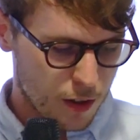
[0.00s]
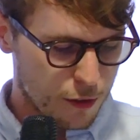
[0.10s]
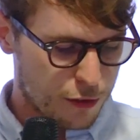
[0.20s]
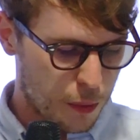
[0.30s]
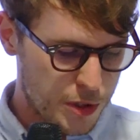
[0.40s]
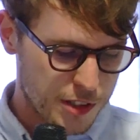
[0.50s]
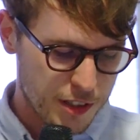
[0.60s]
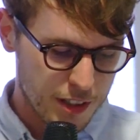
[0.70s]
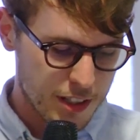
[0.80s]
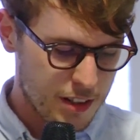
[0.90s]

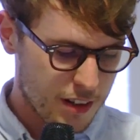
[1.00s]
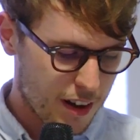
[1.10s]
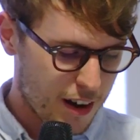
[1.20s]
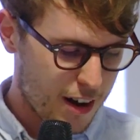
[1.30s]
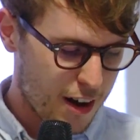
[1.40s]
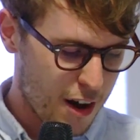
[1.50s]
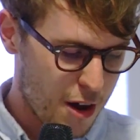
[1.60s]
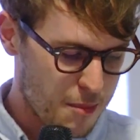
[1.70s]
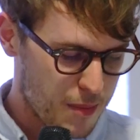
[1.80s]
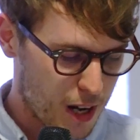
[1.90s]
Unfortunately,
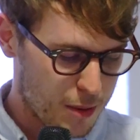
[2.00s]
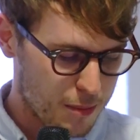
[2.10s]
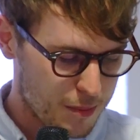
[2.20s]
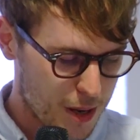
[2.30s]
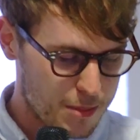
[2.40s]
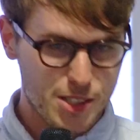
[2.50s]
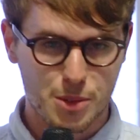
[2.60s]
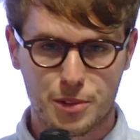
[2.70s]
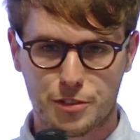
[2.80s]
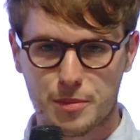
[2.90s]
and maybe
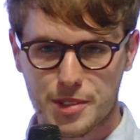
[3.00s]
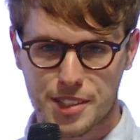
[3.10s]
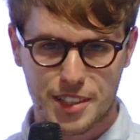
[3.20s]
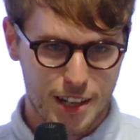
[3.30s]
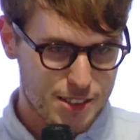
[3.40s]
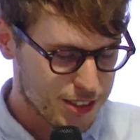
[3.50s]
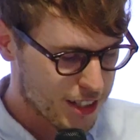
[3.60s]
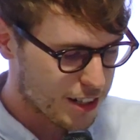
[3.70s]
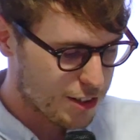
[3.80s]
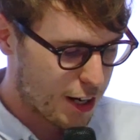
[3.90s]
someone from the City Council
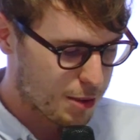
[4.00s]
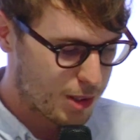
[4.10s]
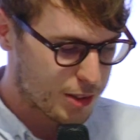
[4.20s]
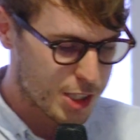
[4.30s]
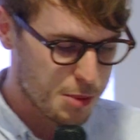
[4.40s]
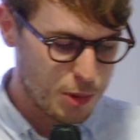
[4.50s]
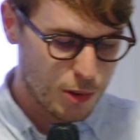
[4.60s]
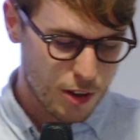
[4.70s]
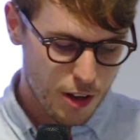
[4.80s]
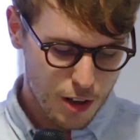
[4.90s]
can correct me on this,
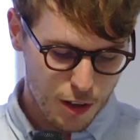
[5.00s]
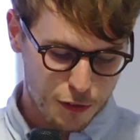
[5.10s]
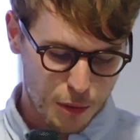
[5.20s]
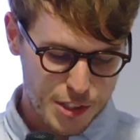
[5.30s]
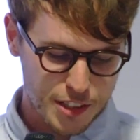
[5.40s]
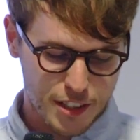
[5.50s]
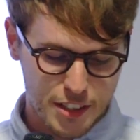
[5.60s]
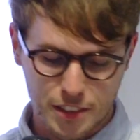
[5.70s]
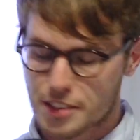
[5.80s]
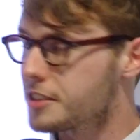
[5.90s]
but unfortunately I
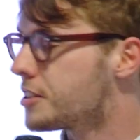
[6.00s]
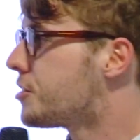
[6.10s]
think there's a